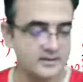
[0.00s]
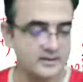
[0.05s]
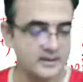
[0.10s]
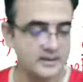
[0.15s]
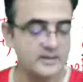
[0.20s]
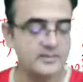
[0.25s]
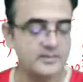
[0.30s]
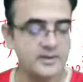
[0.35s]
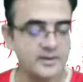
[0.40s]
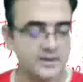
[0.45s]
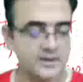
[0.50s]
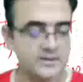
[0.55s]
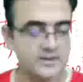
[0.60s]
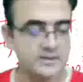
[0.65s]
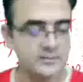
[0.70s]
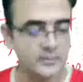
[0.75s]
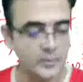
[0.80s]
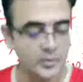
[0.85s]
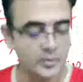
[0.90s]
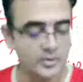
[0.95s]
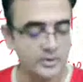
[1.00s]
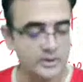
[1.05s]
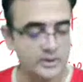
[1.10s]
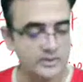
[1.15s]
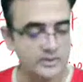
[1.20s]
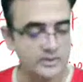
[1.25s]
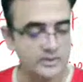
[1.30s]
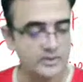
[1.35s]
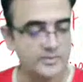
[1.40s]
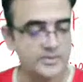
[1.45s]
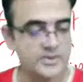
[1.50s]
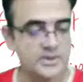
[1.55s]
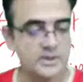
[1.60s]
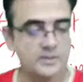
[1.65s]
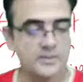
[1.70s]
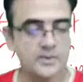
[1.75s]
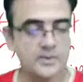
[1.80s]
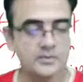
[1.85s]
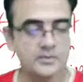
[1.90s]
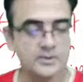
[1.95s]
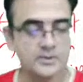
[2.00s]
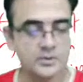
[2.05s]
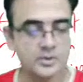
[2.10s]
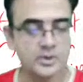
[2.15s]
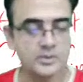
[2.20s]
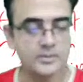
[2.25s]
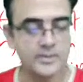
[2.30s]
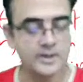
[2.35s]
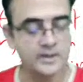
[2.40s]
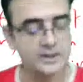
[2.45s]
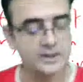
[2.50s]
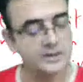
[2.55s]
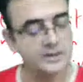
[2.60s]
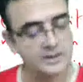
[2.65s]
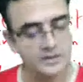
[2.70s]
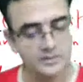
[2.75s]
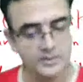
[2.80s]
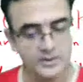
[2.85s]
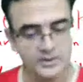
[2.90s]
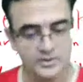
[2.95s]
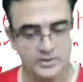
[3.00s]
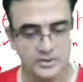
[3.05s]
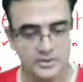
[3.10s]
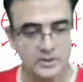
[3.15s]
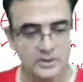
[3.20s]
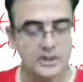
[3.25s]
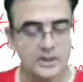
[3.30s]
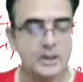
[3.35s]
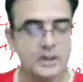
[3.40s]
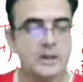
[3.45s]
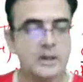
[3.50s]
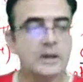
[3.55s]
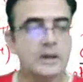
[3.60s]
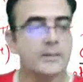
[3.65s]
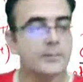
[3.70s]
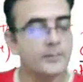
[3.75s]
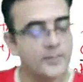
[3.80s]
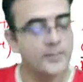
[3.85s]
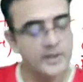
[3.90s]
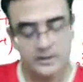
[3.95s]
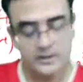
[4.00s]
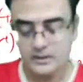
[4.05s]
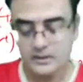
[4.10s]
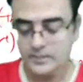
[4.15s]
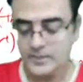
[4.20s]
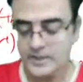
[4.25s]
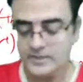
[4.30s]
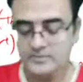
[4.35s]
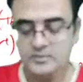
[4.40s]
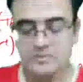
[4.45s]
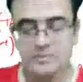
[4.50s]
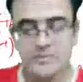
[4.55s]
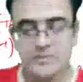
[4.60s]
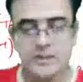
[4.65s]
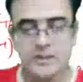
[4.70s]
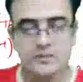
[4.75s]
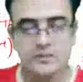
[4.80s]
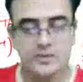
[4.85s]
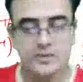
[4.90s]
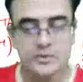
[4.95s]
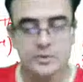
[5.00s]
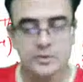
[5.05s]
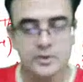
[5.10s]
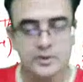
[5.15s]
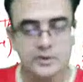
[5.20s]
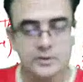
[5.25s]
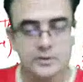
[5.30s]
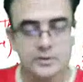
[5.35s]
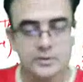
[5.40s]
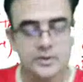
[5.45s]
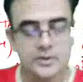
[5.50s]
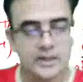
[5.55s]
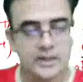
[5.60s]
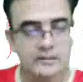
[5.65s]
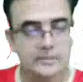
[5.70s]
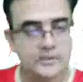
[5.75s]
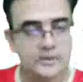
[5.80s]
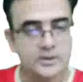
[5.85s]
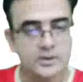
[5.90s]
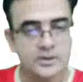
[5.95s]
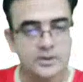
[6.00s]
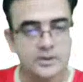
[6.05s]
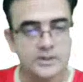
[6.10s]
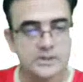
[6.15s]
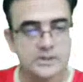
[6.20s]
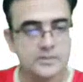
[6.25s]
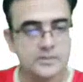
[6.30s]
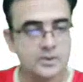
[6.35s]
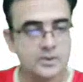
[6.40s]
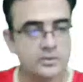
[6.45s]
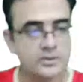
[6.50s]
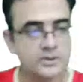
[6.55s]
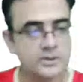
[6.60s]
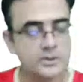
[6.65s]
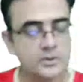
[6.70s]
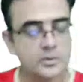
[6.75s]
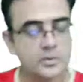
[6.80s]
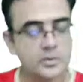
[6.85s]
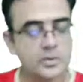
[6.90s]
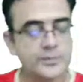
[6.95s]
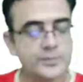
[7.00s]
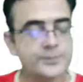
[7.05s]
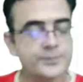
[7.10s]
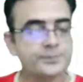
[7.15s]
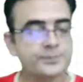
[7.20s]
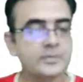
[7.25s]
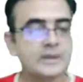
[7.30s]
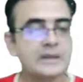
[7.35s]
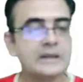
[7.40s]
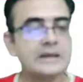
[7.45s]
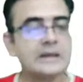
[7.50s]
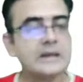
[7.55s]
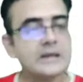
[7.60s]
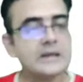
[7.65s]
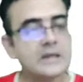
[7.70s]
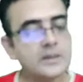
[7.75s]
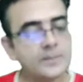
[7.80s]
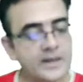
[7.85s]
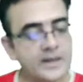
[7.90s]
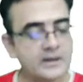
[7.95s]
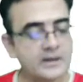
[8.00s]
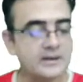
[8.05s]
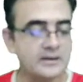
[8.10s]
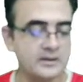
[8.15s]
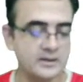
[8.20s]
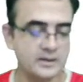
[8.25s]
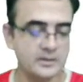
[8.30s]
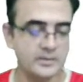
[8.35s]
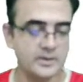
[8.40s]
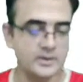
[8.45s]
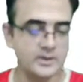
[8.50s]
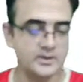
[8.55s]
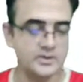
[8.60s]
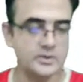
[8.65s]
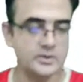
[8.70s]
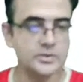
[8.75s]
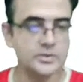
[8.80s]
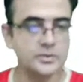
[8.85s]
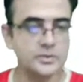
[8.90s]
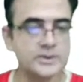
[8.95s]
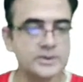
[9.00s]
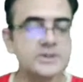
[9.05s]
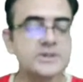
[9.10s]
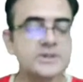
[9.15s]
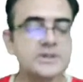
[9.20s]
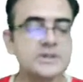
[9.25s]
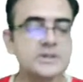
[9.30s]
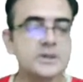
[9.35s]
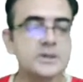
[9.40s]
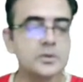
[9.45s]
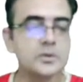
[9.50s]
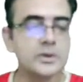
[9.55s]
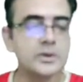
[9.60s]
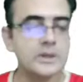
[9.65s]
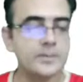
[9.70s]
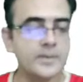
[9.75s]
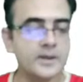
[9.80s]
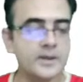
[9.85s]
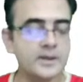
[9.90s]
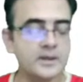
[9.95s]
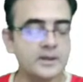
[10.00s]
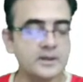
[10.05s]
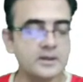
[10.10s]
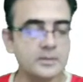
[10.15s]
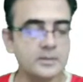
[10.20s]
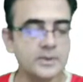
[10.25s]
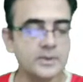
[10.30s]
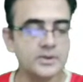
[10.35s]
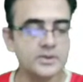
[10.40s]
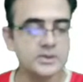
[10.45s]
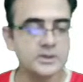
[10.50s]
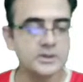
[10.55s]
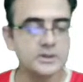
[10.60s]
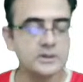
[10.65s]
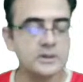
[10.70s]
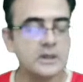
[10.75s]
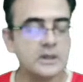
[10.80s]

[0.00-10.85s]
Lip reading: I have written some more information about the row dependent termination. But apart from that, we should also have the knowledge about the row independent termination. So this is the row independent termination.